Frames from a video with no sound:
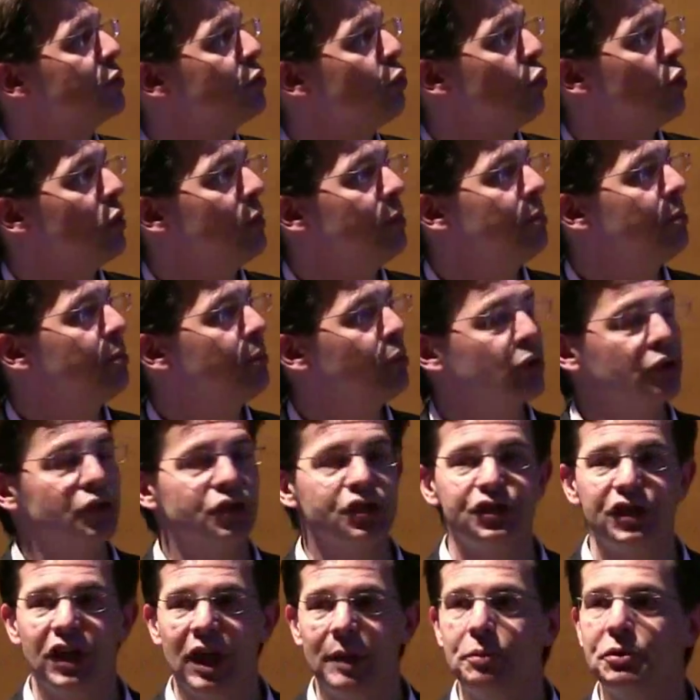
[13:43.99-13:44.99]
more
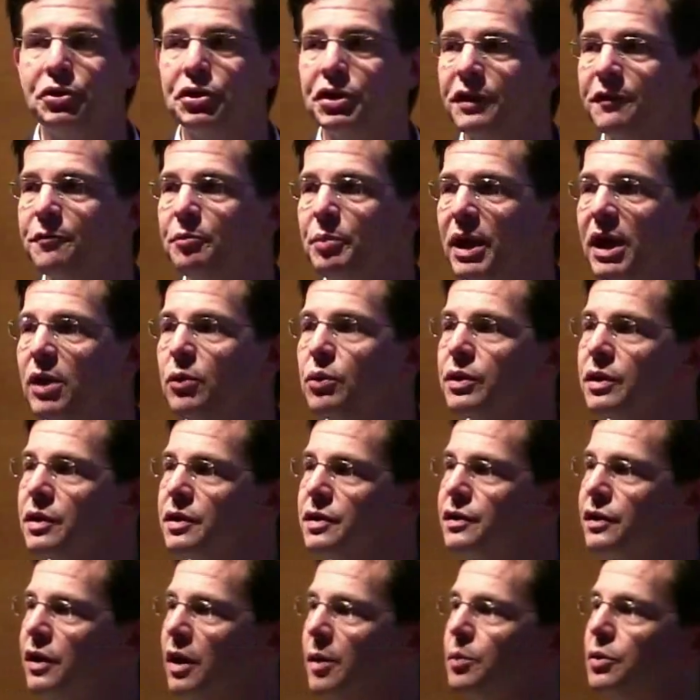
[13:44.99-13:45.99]
perception of pain with the
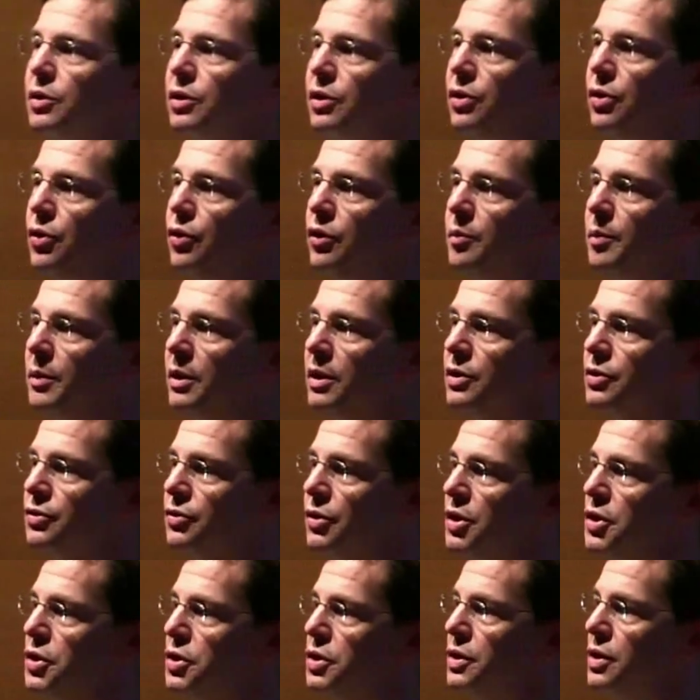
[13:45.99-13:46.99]
sub-Q
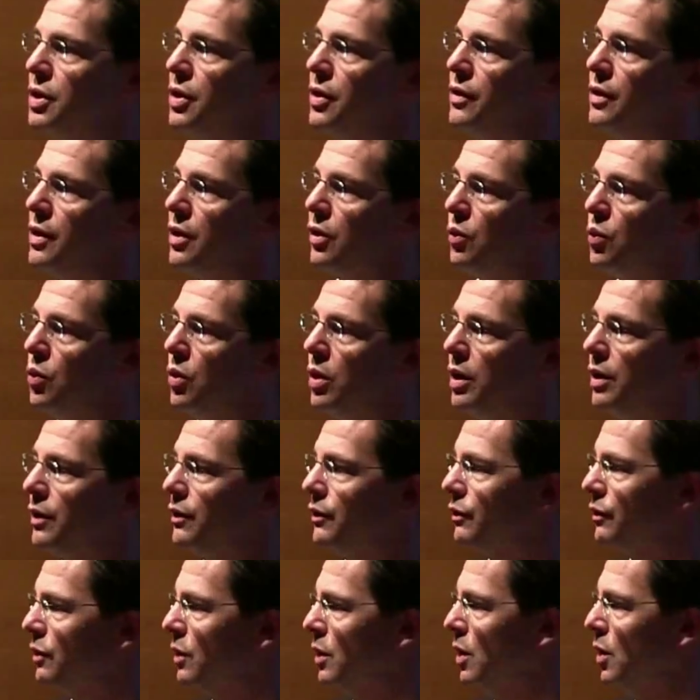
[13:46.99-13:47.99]
administration than there
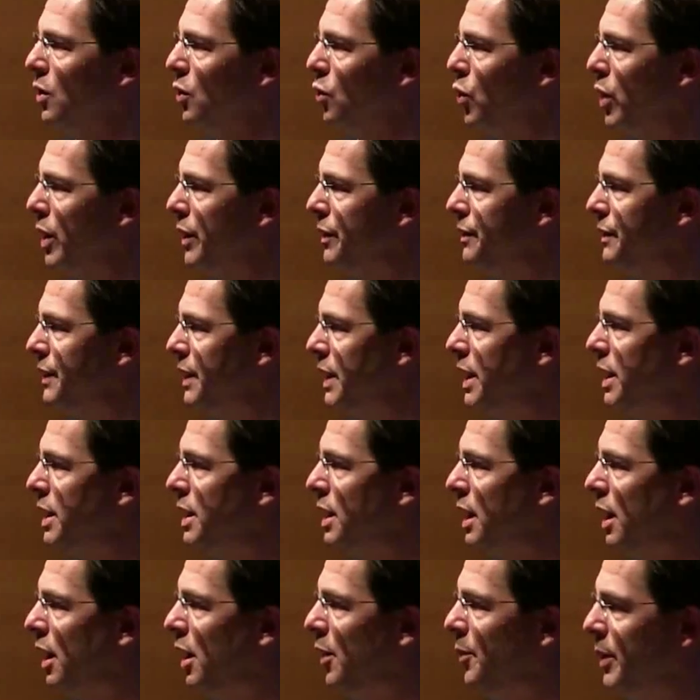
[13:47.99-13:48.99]
was with the
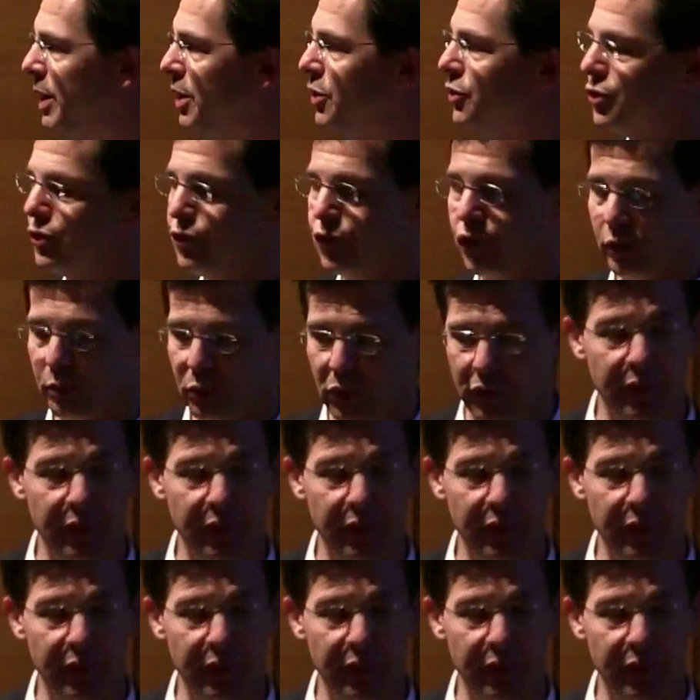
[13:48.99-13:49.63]
intradermal